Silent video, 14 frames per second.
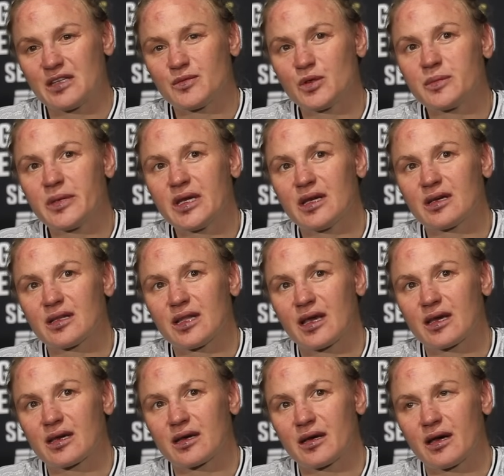would be
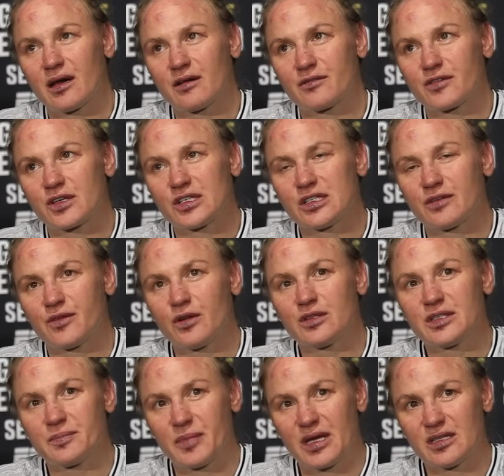like, first of all,
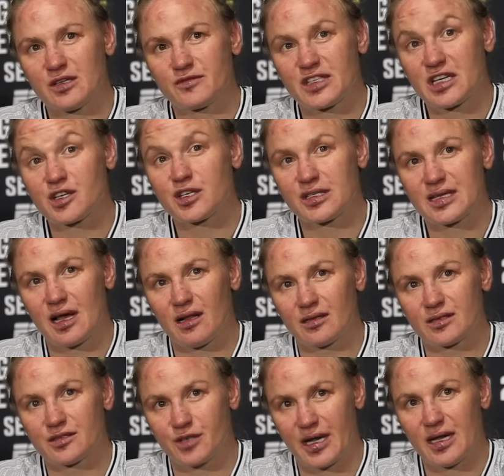depends on the
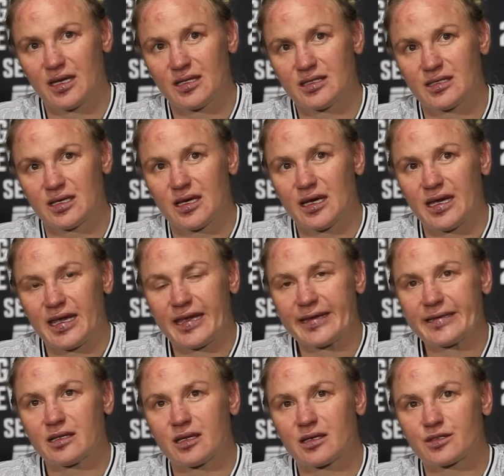result, right?
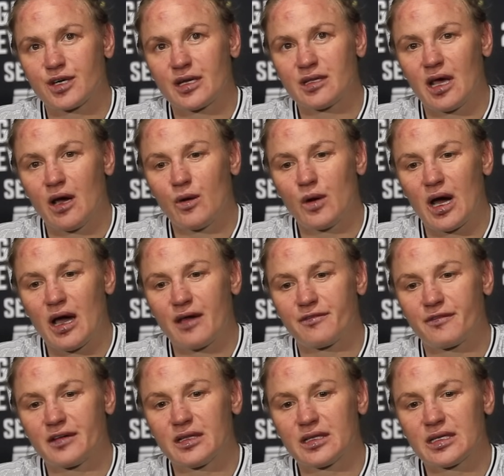And right now, I
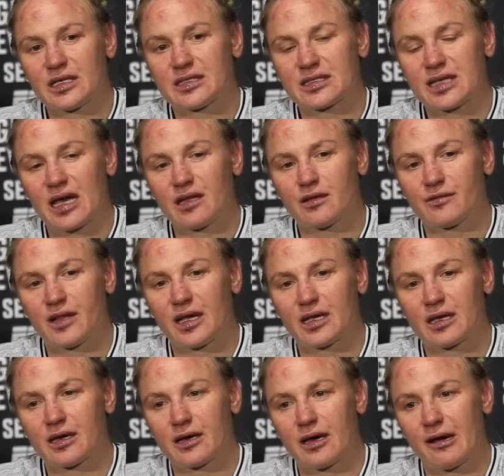feel it's kind of
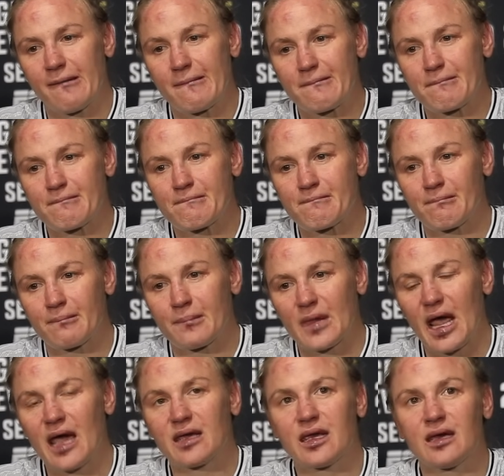like,
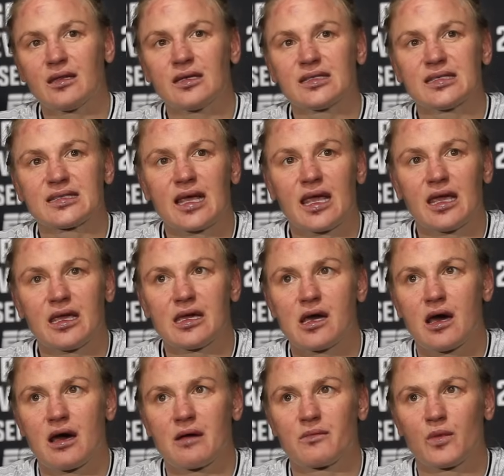I cannot say
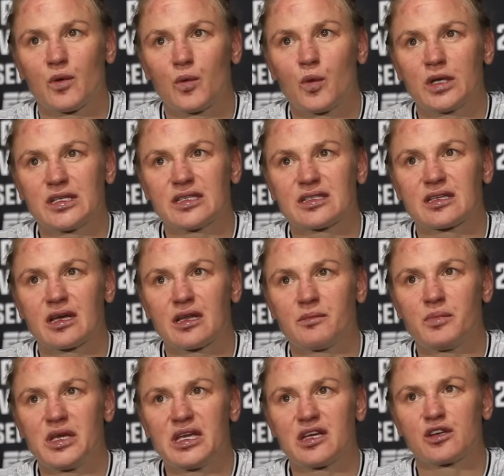what it's going to
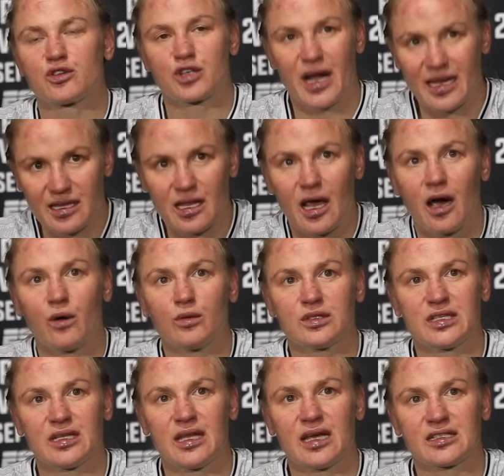be right now,
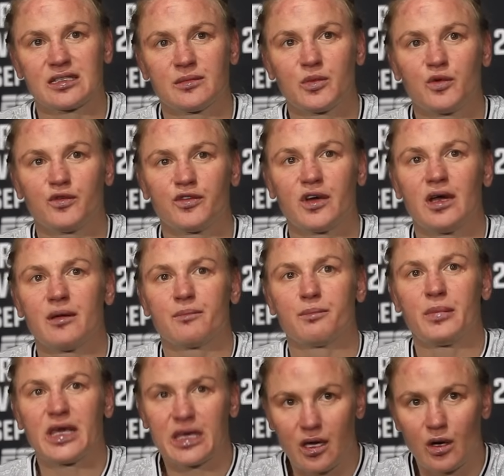the next move,
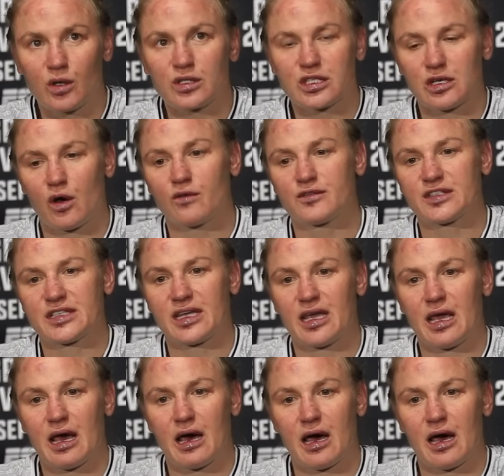because of the